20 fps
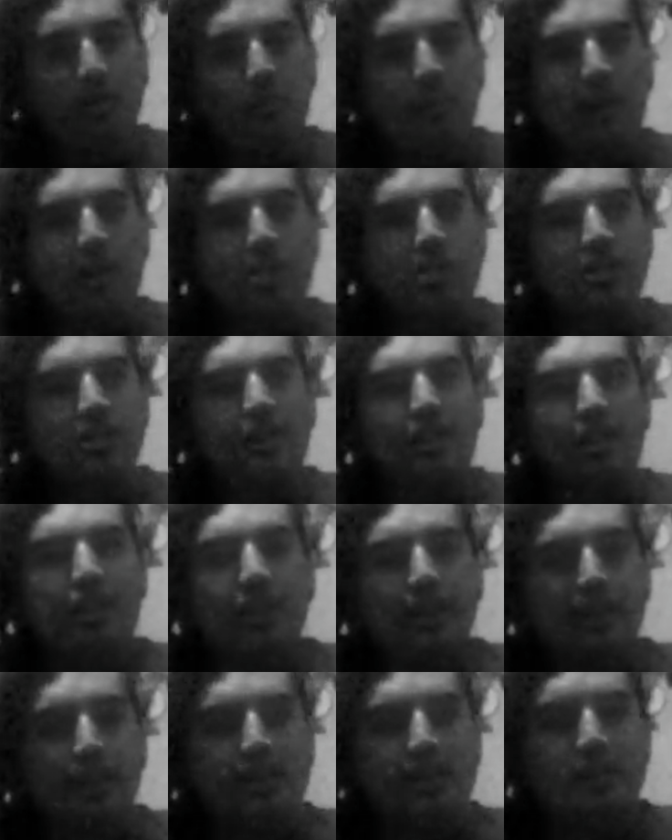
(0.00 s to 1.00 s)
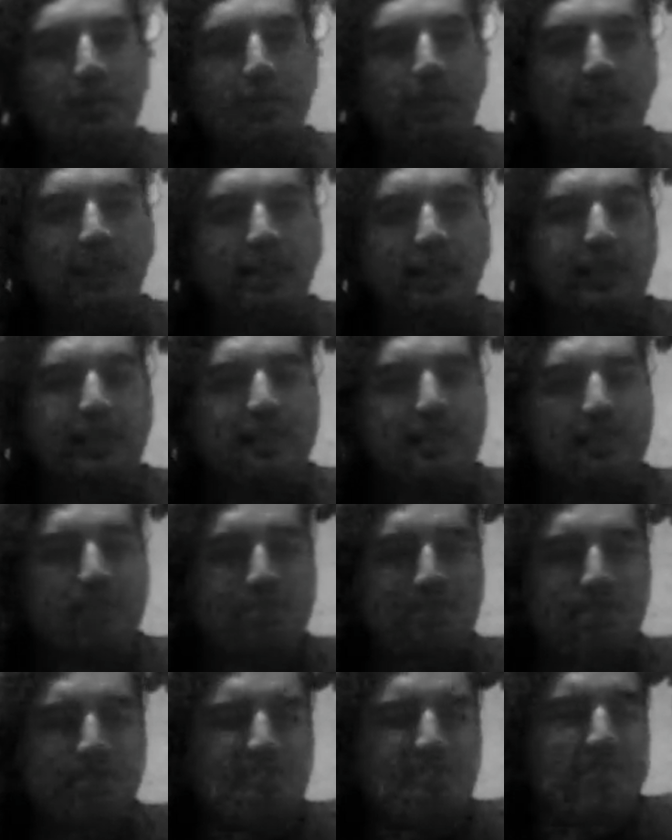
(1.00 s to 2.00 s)
to imagine this
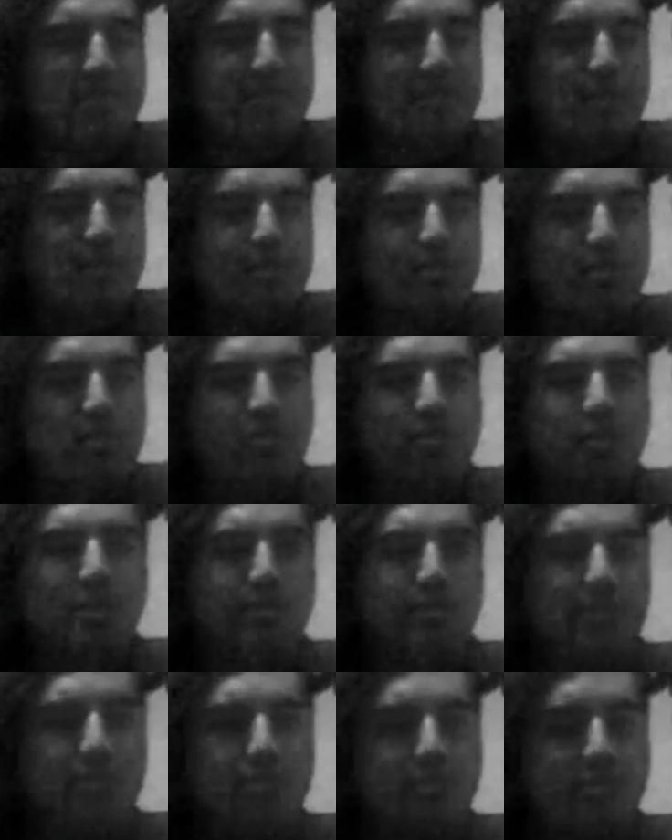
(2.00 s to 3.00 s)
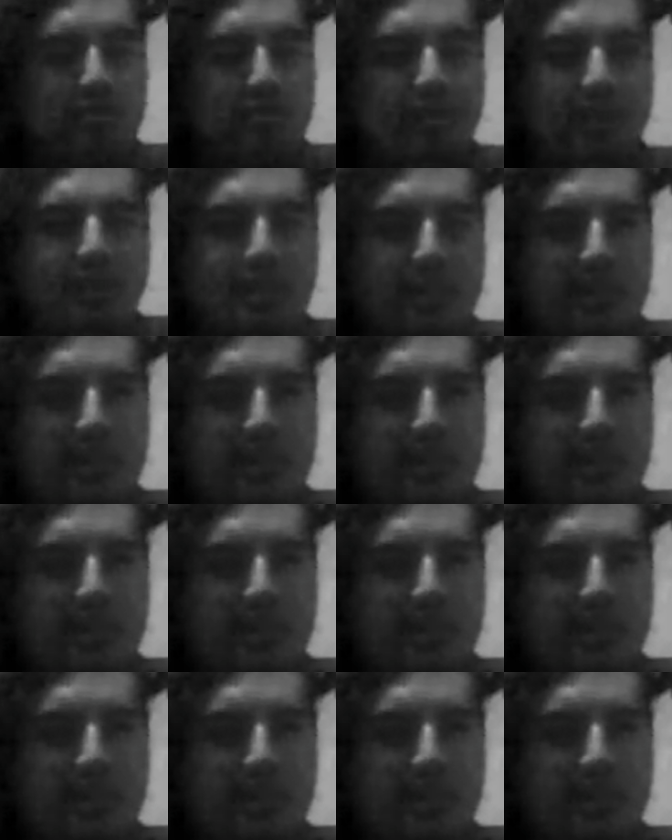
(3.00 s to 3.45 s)
because there's no difference between